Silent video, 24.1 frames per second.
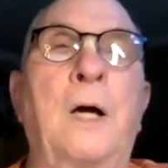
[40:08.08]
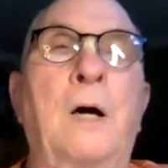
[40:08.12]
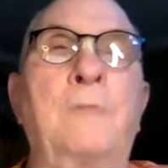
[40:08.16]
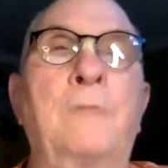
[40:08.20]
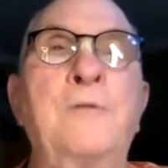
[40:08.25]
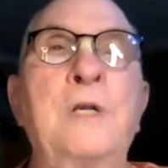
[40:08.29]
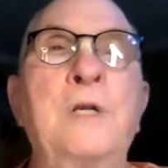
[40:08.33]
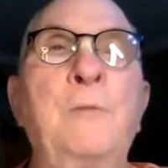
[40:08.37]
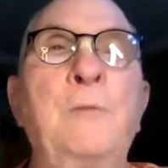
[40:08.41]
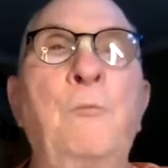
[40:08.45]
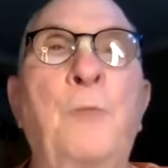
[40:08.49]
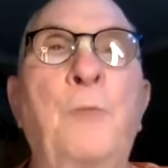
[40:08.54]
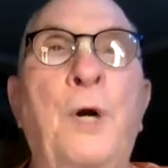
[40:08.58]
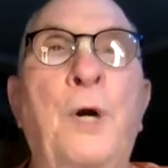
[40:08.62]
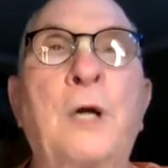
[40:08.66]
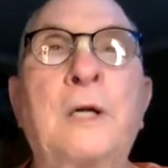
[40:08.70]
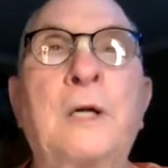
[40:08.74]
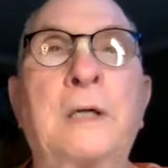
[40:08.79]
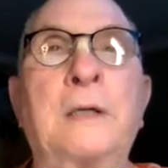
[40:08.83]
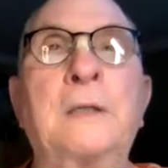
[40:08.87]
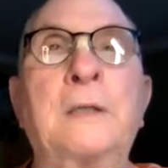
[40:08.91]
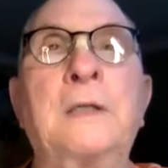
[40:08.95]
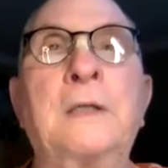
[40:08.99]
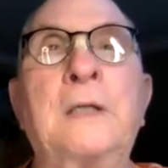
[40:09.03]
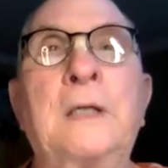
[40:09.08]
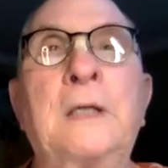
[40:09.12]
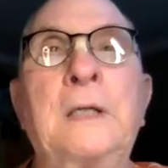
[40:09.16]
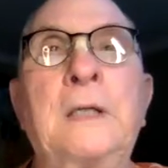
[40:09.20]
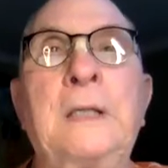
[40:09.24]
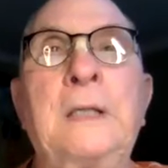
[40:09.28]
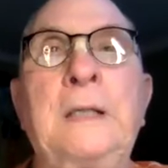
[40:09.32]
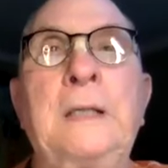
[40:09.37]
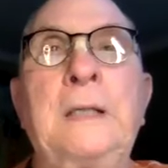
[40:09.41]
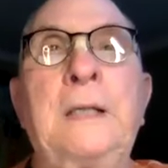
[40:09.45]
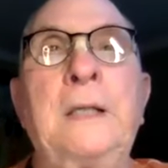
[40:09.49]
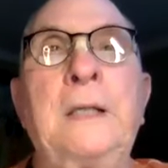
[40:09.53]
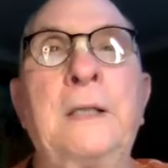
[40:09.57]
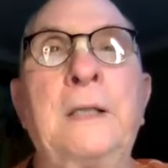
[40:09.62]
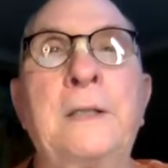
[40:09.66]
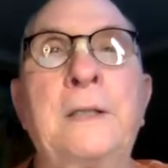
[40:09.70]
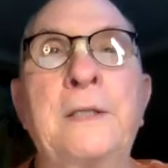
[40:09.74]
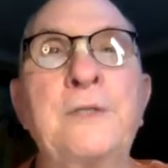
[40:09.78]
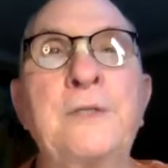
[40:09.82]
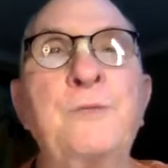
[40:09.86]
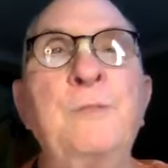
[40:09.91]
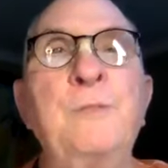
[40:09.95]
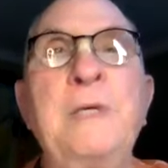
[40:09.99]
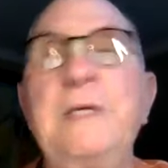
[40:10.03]
Nimbarka,
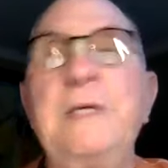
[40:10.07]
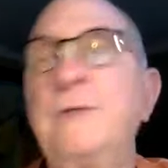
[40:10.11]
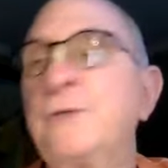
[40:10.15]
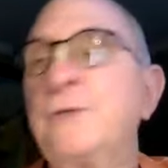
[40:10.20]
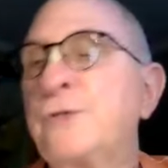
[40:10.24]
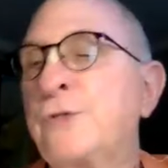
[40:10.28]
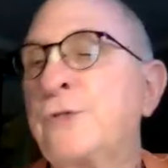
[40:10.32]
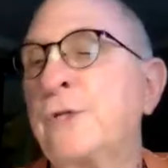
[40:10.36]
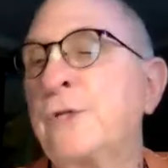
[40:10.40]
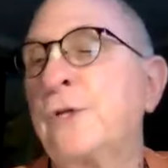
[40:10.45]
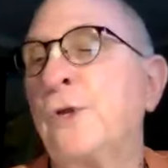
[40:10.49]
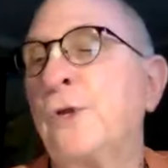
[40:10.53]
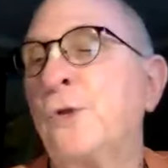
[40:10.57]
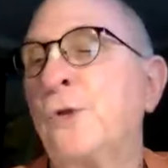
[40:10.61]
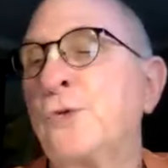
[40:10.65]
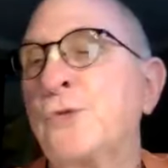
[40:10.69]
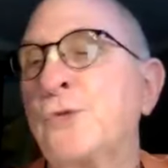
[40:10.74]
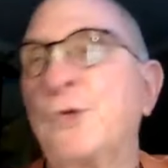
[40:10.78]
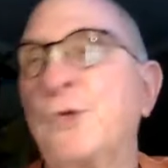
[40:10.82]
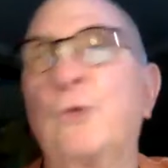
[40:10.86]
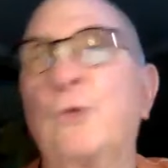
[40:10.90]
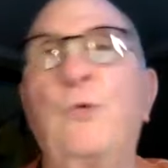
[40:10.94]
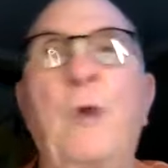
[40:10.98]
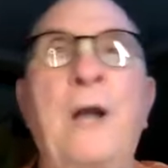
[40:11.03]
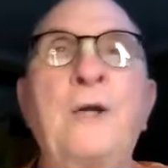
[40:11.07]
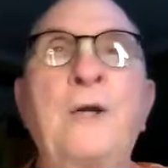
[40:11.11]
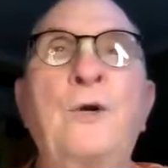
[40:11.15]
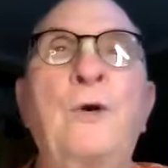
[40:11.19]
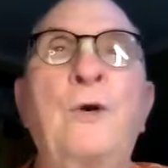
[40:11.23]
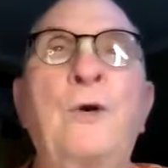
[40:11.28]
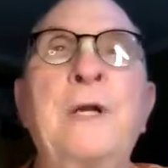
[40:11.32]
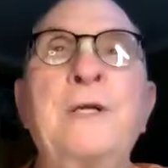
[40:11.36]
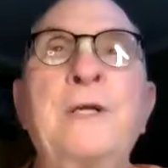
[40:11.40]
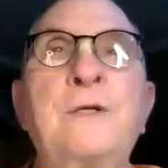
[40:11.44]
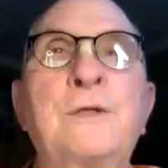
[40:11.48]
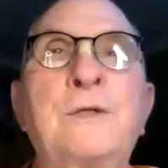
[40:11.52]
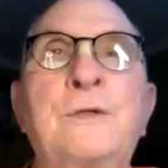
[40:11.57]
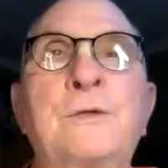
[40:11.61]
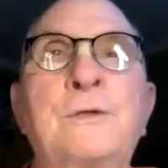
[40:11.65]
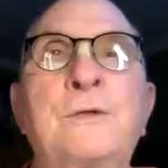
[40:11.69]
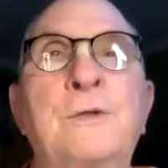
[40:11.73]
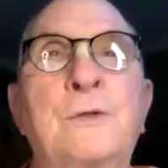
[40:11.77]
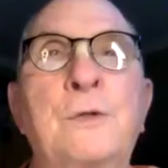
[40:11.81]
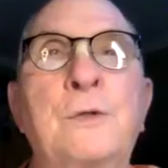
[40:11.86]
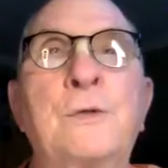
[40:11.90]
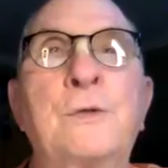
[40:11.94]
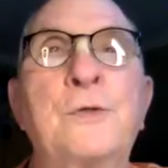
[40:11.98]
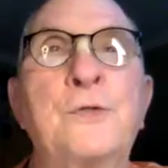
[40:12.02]
this means surrendering
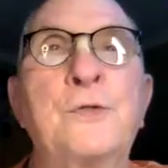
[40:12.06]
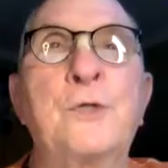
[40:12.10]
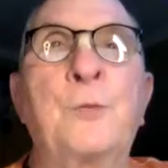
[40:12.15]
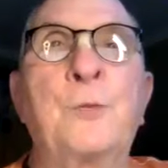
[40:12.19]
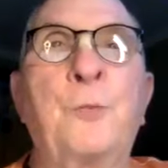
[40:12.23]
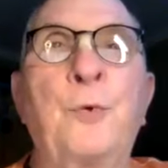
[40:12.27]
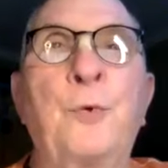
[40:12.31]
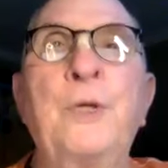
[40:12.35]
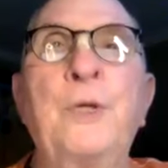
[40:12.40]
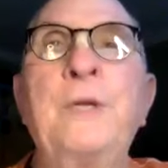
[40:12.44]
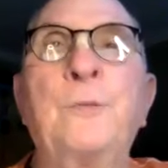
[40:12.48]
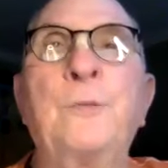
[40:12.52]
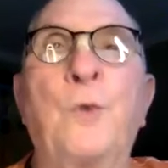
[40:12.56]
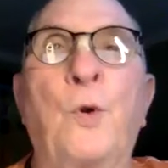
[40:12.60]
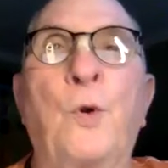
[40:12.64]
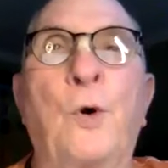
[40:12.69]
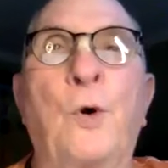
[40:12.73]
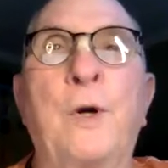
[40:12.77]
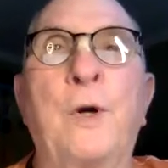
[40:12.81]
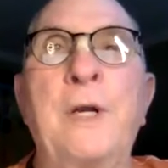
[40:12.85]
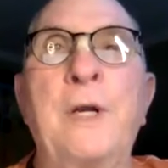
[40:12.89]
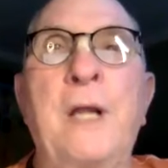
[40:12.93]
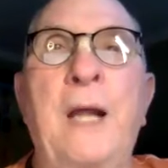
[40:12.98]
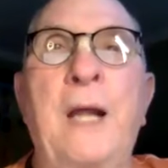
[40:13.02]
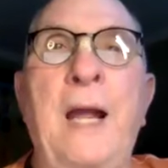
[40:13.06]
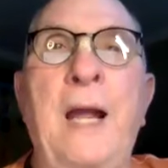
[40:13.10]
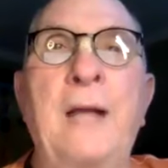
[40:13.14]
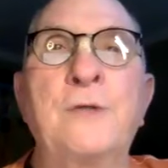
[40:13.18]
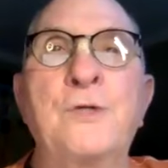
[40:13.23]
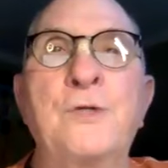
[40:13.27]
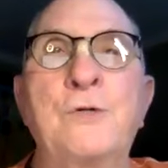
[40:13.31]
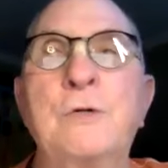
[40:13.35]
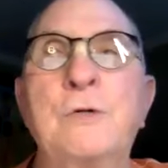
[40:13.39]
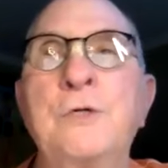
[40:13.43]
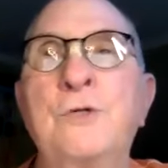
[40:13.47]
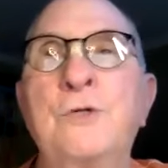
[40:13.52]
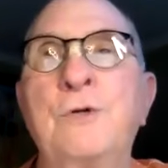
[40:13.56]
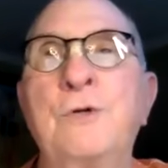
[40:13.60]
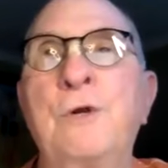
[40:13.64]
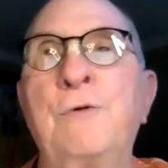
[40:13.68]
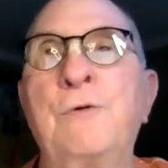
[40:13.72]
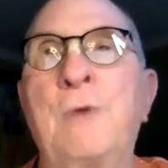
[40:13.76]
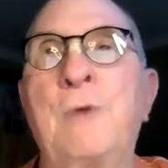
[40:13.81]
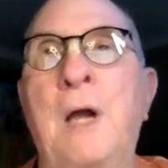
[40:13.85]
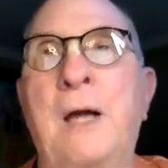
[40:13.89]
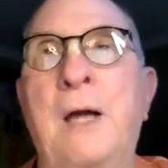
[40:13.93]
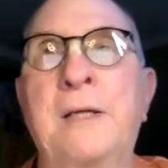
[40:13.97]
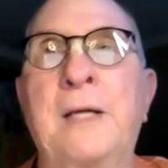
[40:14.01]
to the Supreme Lord as Sri Sri
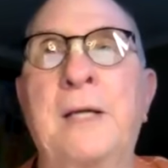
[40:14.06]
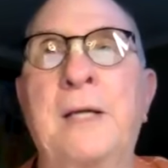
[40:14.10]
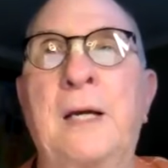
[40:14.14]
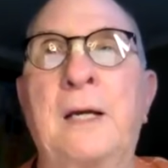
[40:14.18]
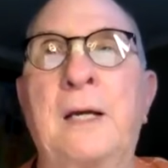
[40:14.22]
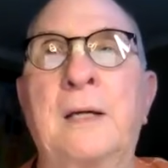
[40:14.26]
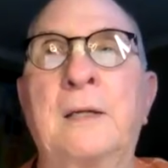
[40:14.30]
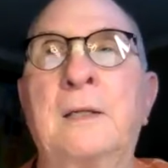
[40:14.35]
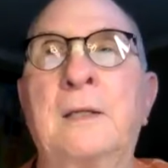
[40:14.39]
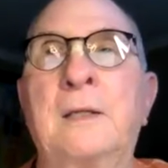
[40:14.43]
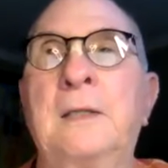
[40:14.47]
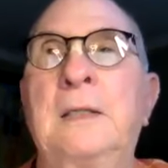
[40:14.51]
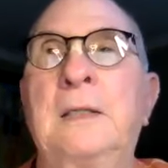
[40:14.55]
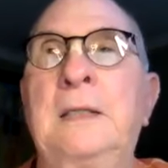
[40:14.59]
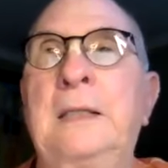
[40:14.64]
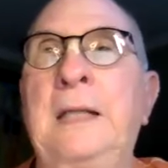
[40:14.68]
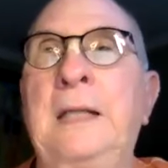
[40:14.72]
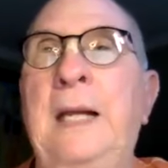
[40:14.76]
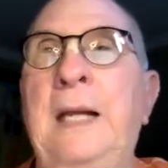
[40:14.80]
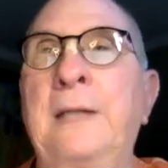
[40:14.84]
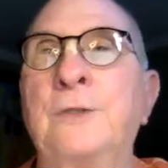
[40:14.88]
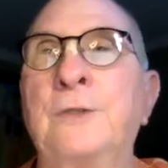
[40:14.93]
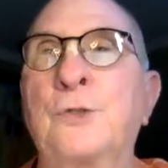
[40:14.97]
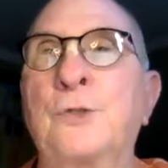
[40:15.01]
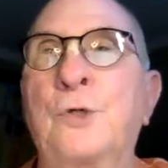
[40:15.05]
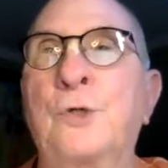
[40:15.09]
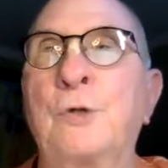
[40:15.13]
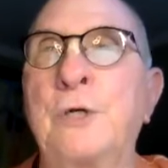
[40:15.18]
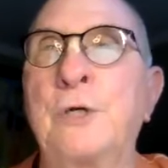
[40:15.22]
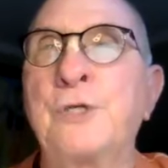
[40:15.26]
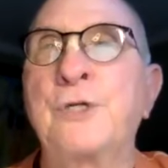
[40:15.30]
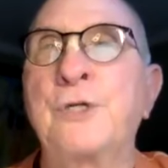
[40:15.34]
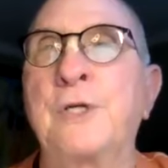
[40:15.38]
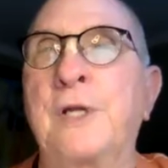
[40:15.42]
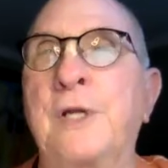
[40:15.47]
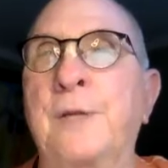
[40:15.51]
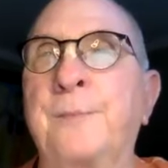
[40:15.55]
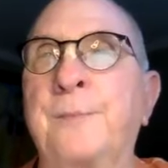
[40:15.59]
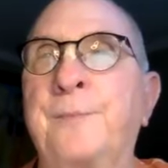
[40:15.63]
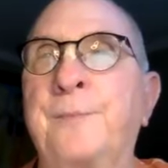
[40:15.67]
Radha and Krishna.